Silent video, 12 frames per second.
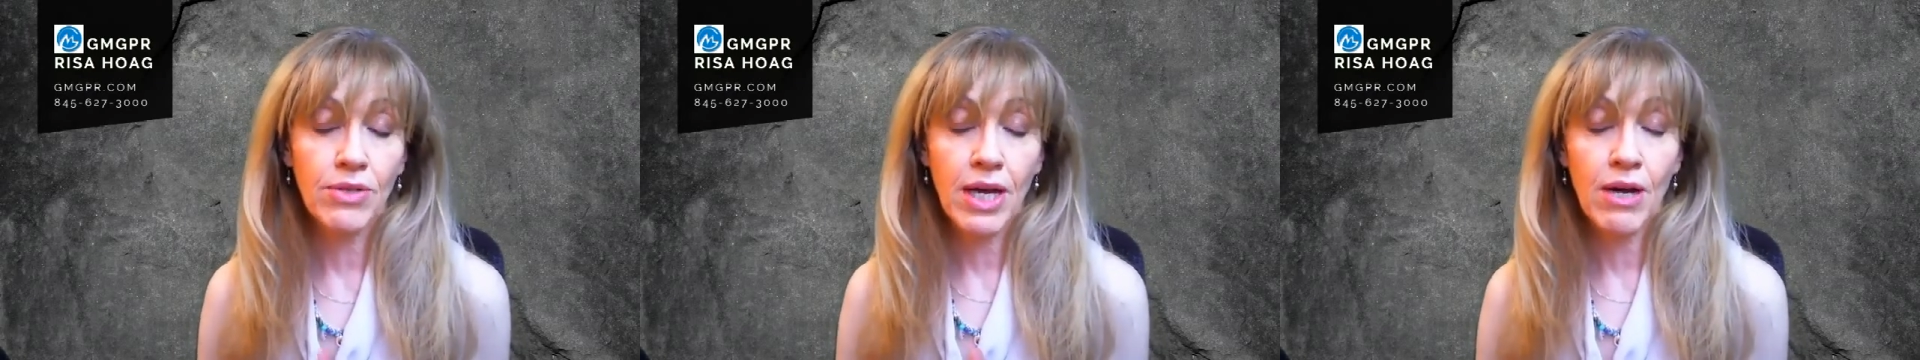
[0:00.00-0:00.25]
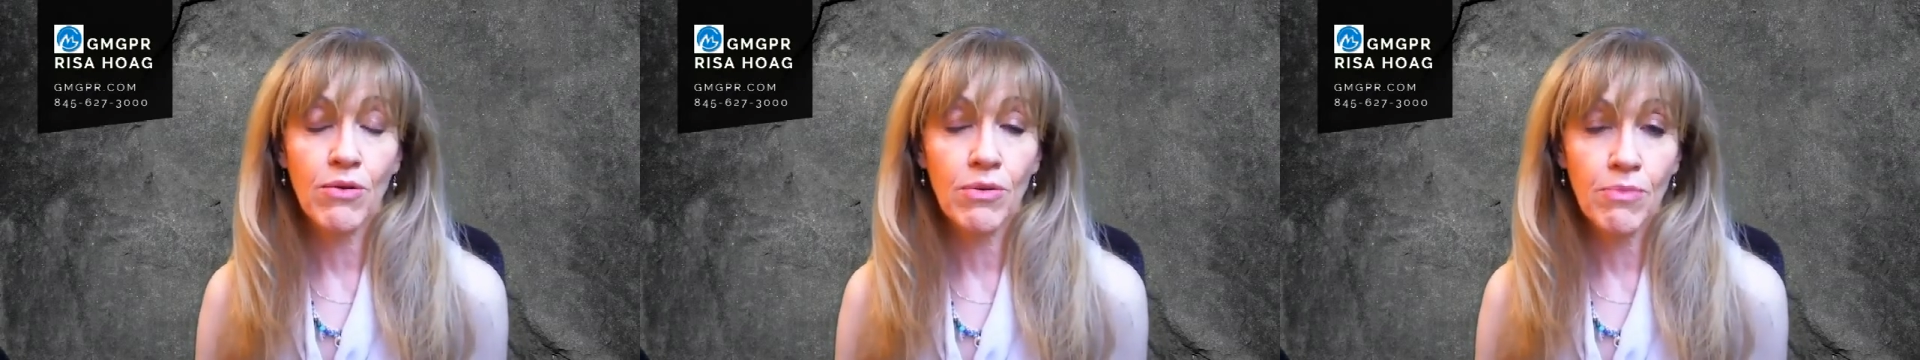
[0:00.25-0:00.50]

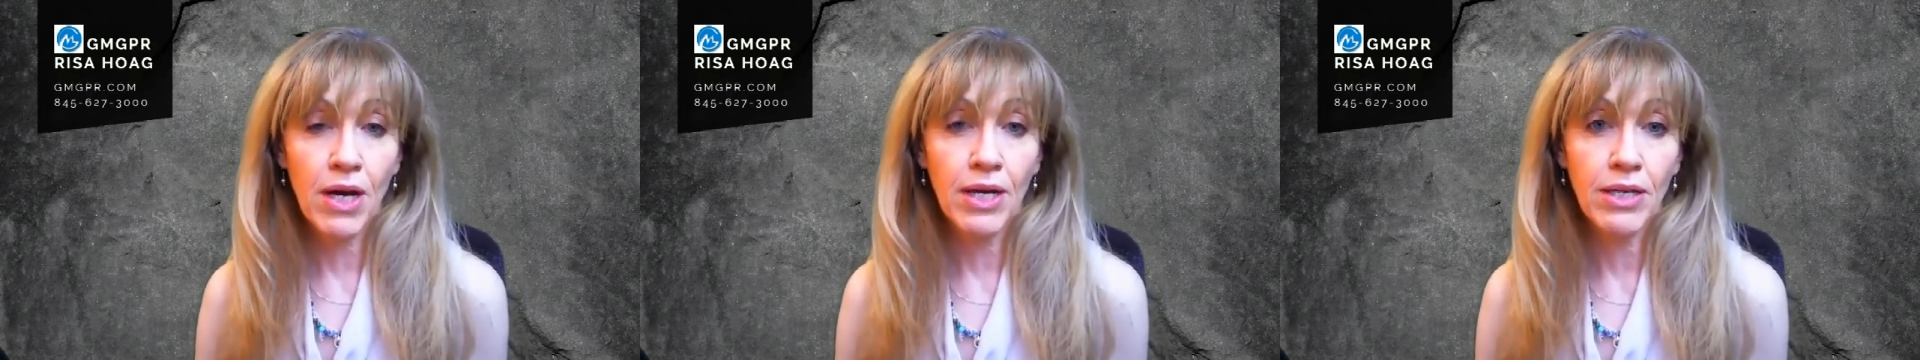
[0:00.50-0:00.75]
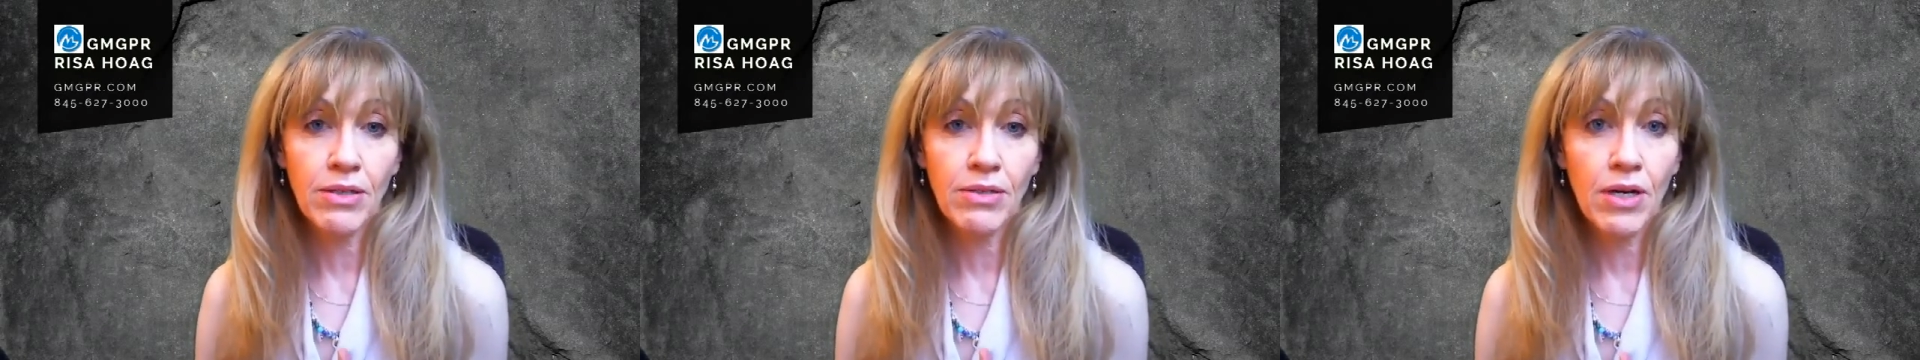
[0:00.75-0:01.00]
How am
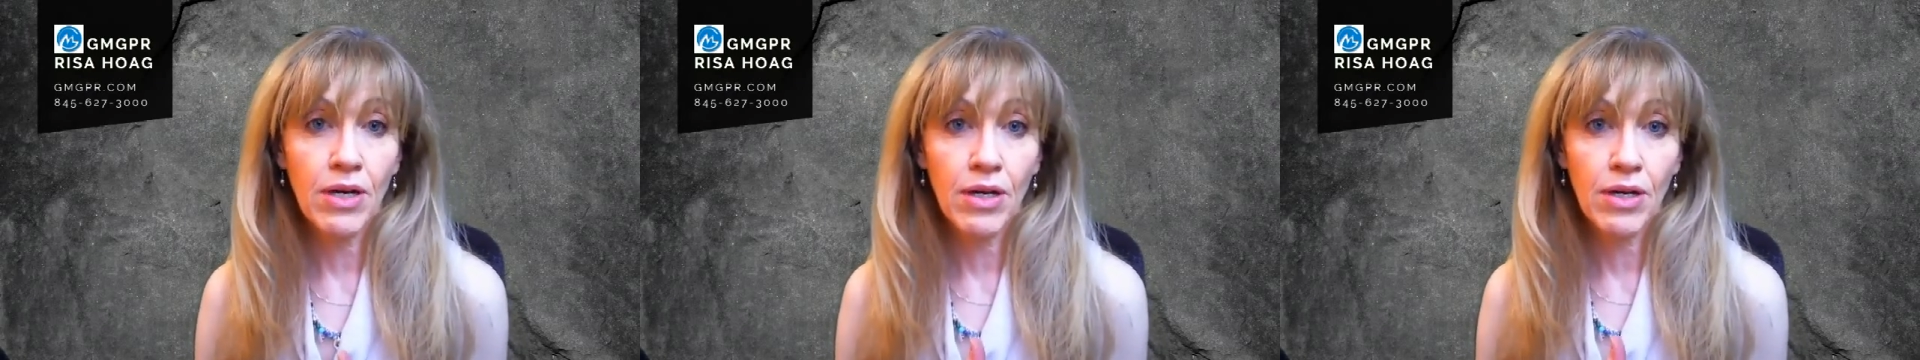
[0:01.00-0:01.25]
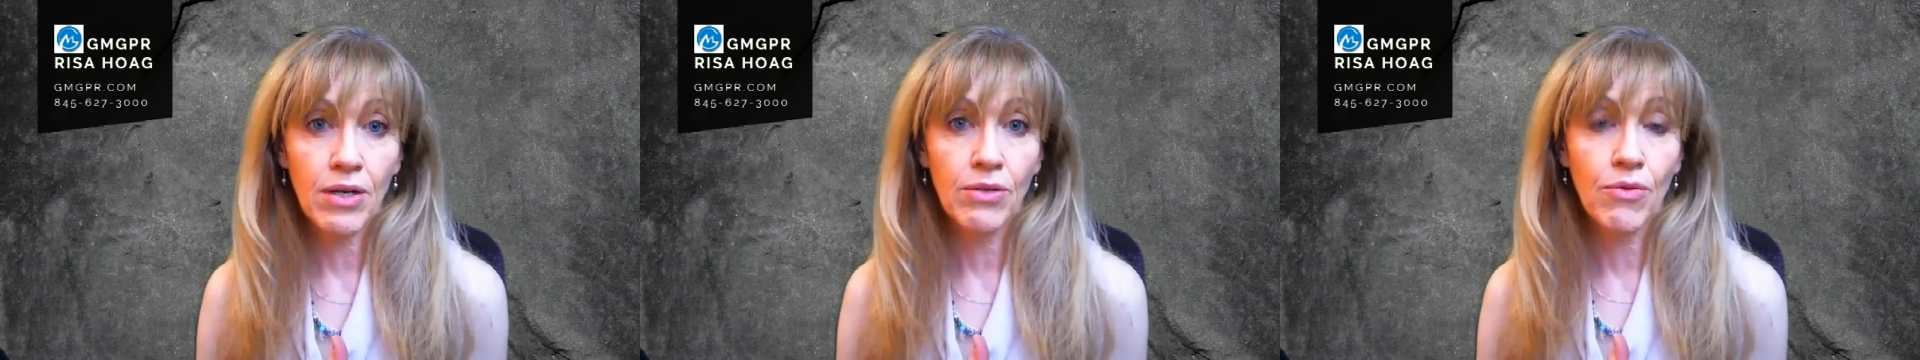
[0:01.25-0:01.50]
I
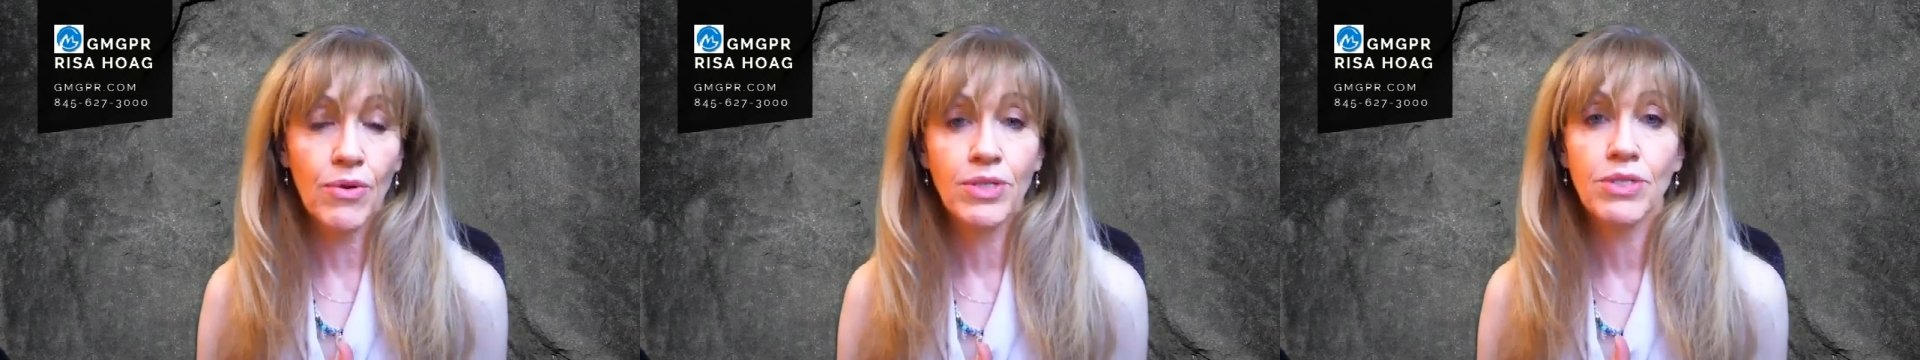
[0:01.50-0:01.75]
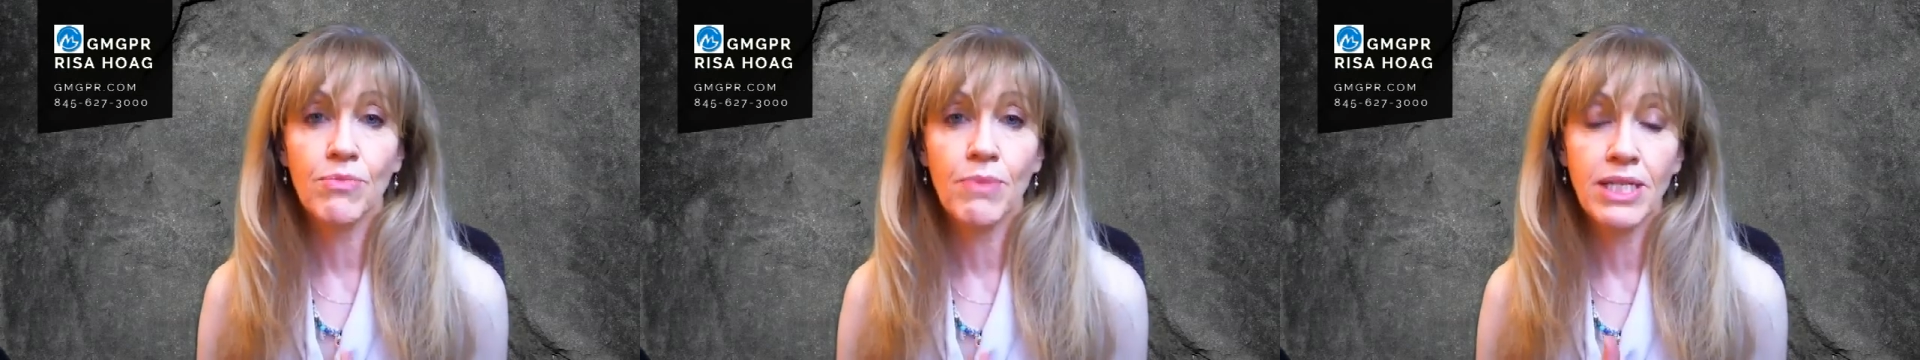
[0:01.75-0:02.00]
uh, going
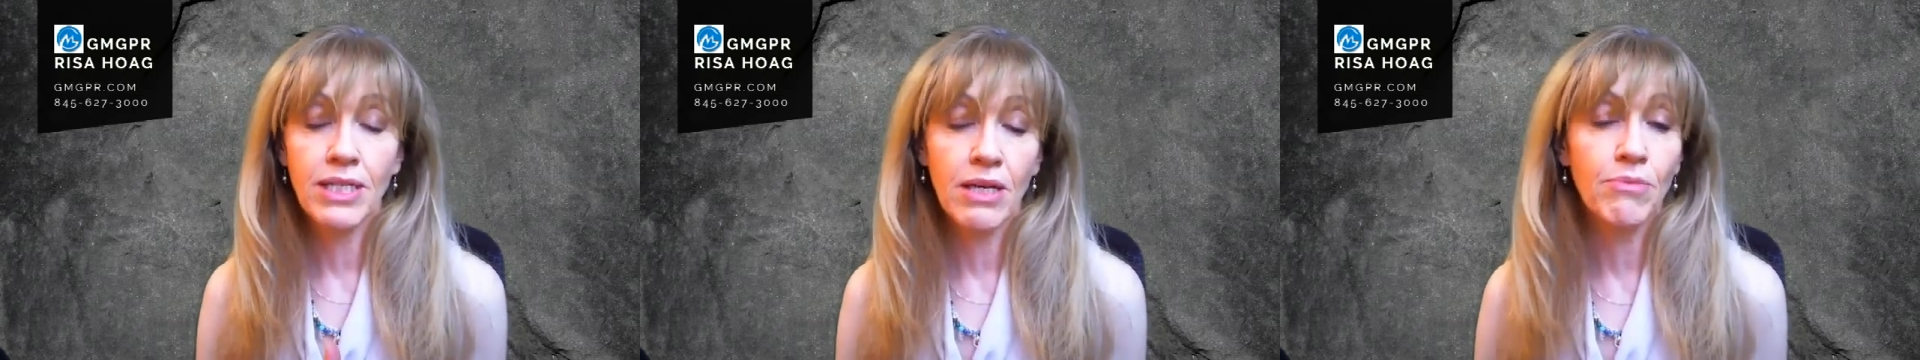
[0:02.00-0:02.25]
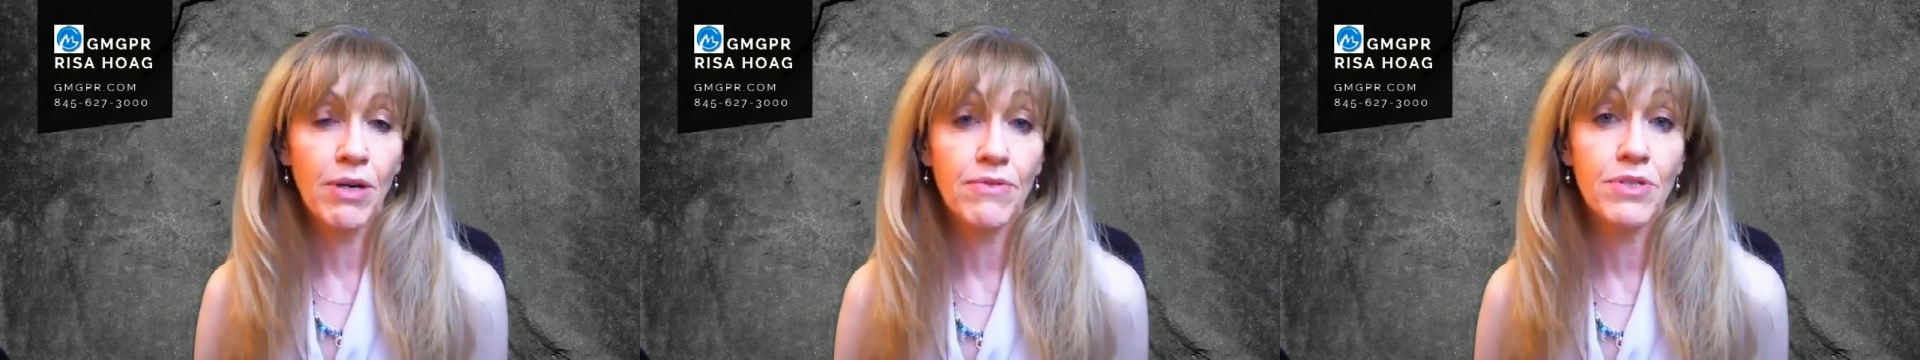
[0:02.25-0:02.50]
to maintain
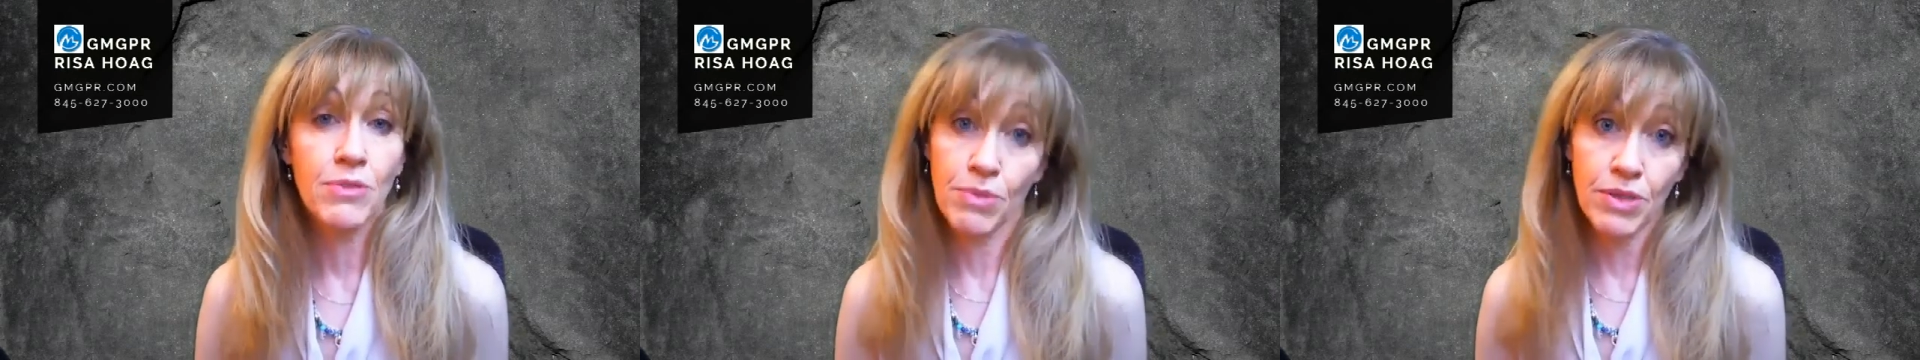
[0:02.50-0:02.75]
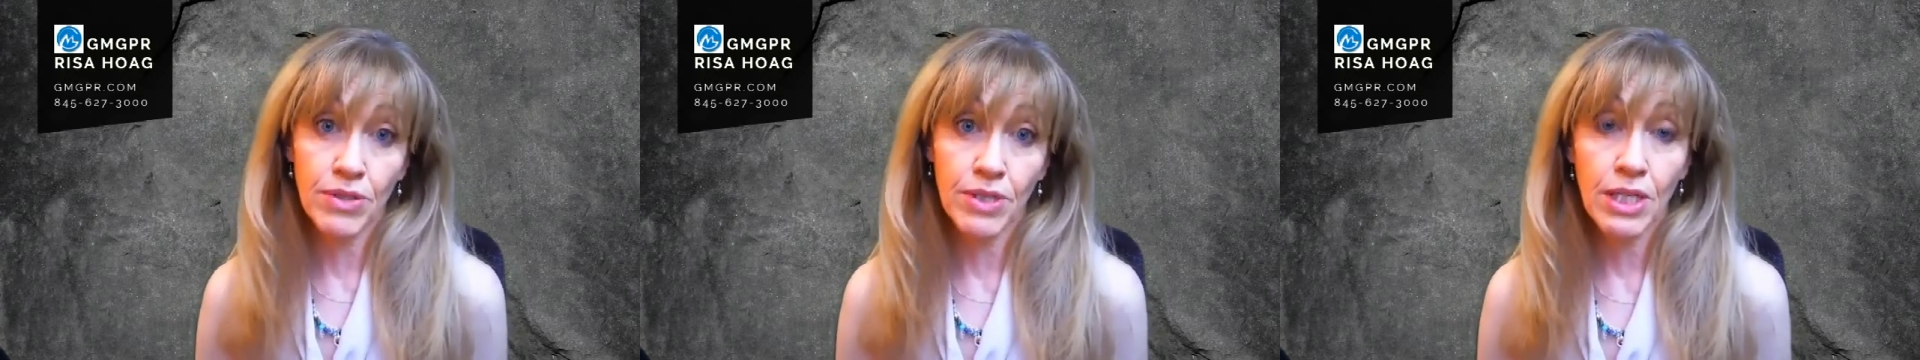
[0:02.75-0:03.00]
my
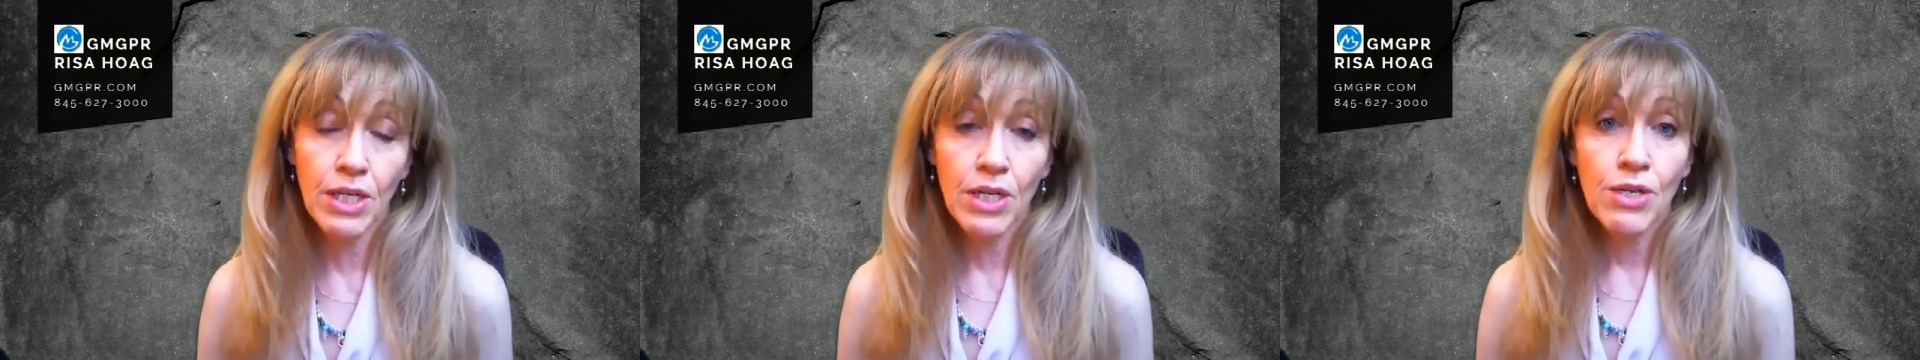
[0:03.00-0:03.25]
visibility?